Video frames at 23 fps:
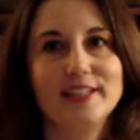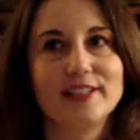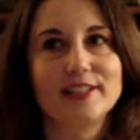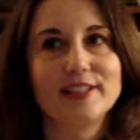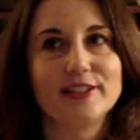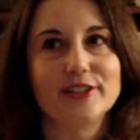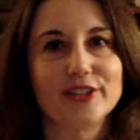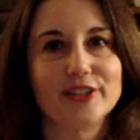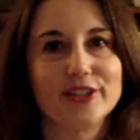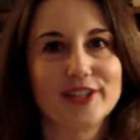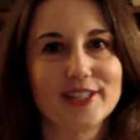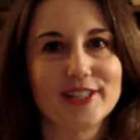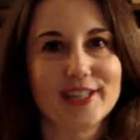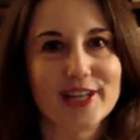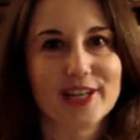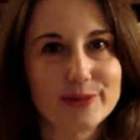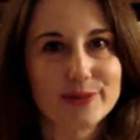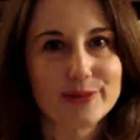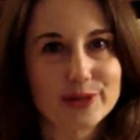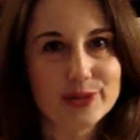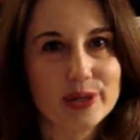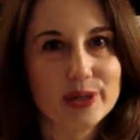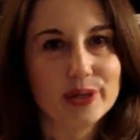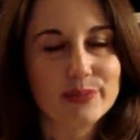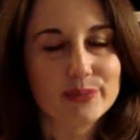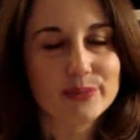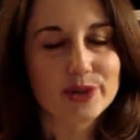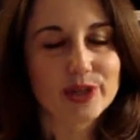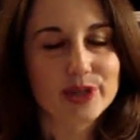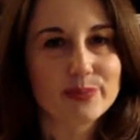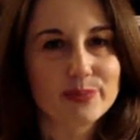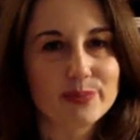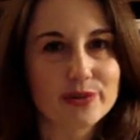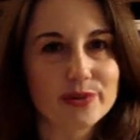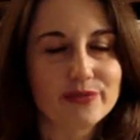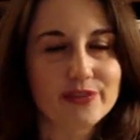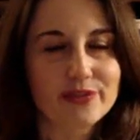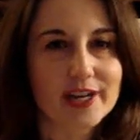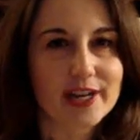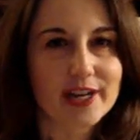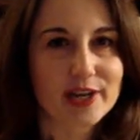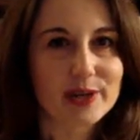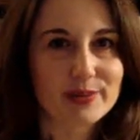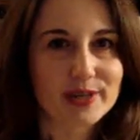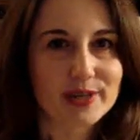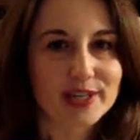Clearly the guy was pretty
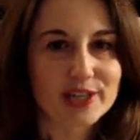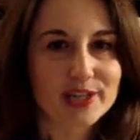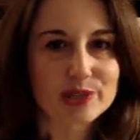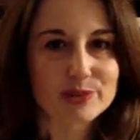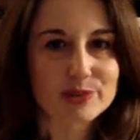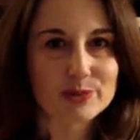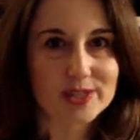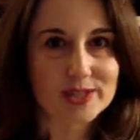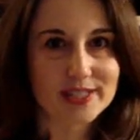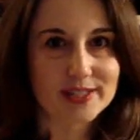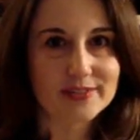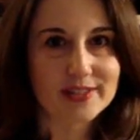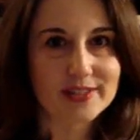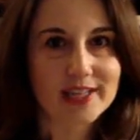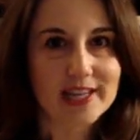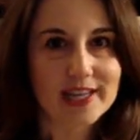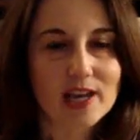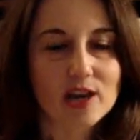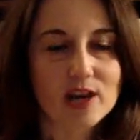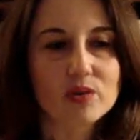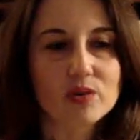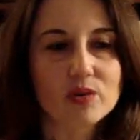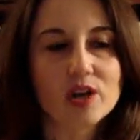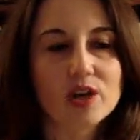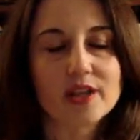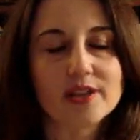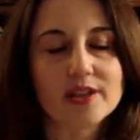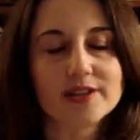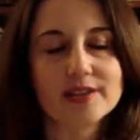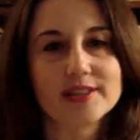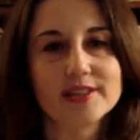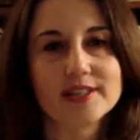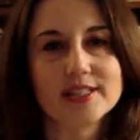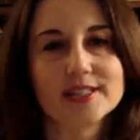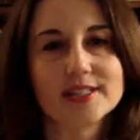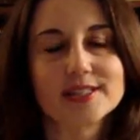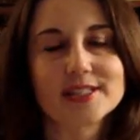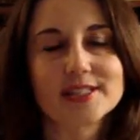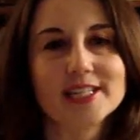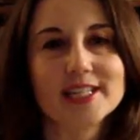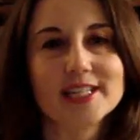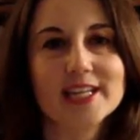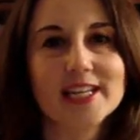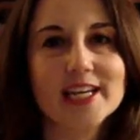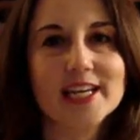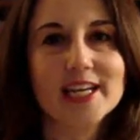prophetic because we're living out all the things
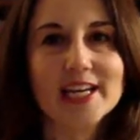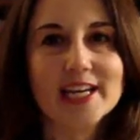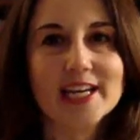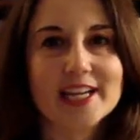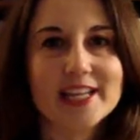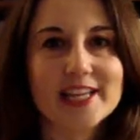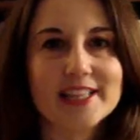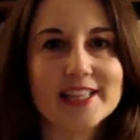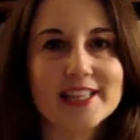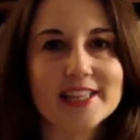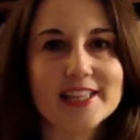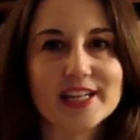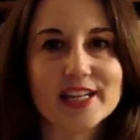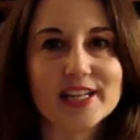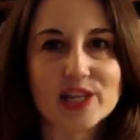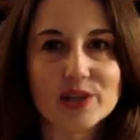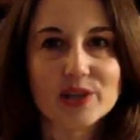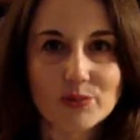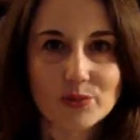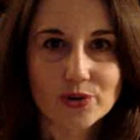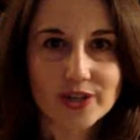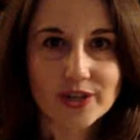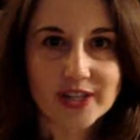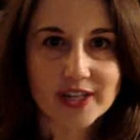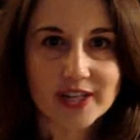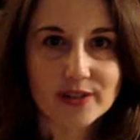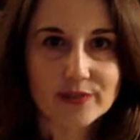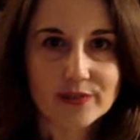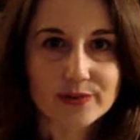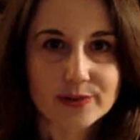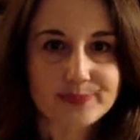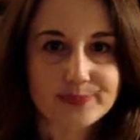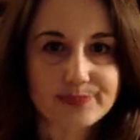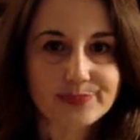that he warned of.